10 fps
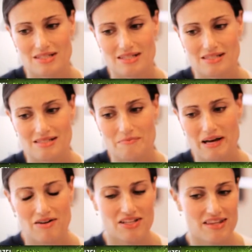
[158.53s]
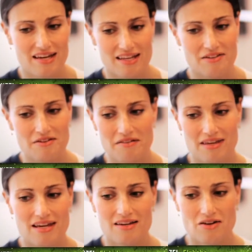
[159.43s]
It's about that inner
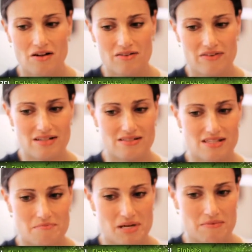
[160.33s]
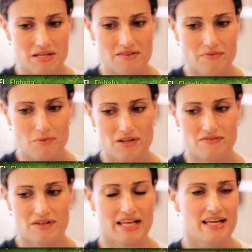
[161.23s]
thing in all of us that maybe
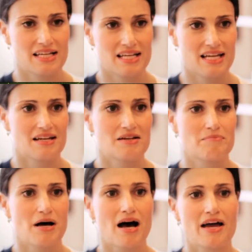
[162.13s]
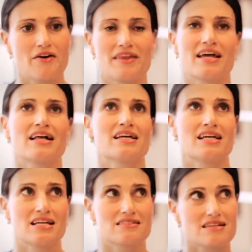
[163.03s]
we feel alienated by or that
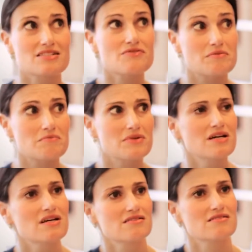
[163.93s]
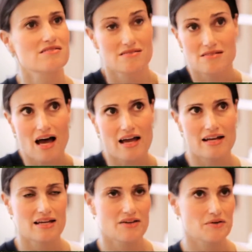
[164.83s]
alienates us from society.